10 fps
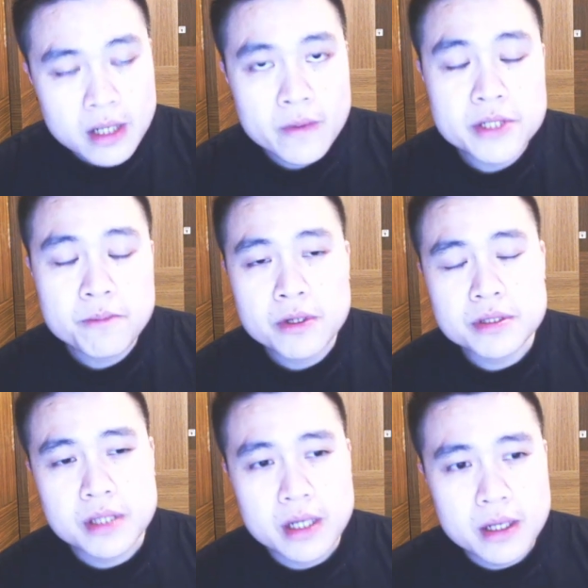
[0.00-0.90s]
which
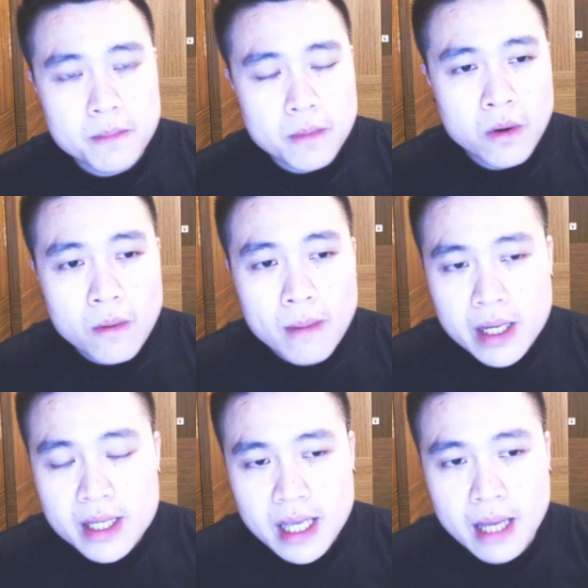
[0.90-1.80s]
puts the whole
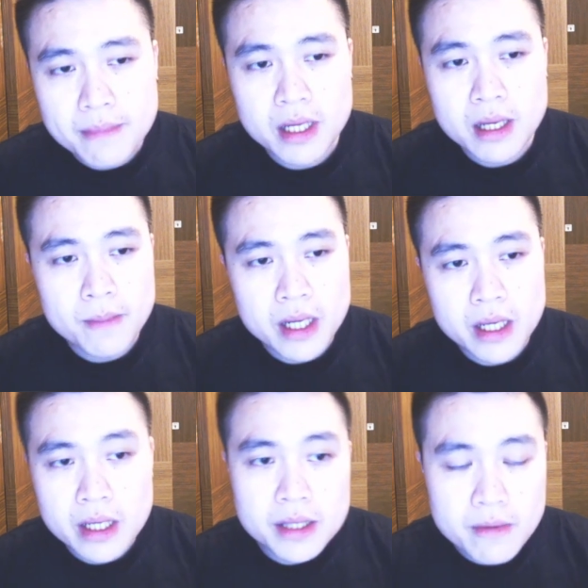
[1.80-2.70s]
market cap of the
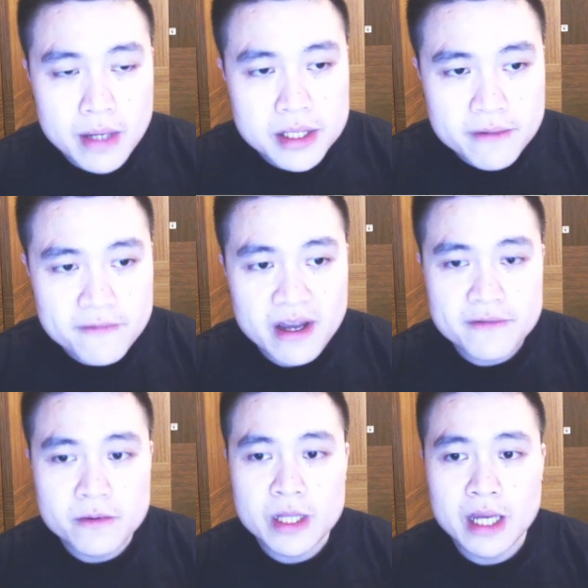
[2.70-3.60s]
company in the range of $5
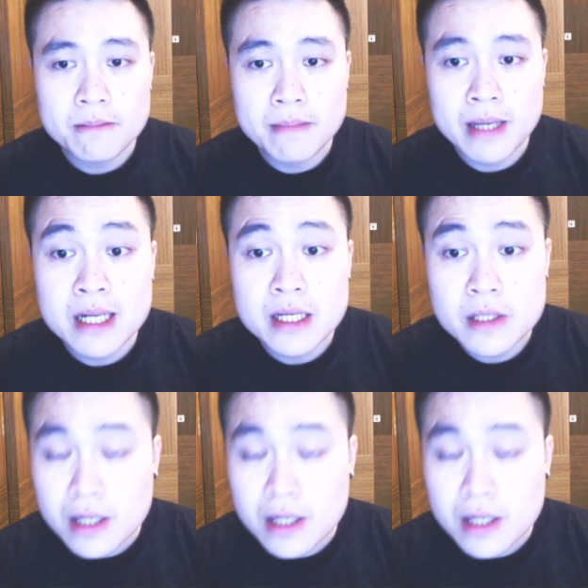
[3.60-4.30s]
to $10 billion,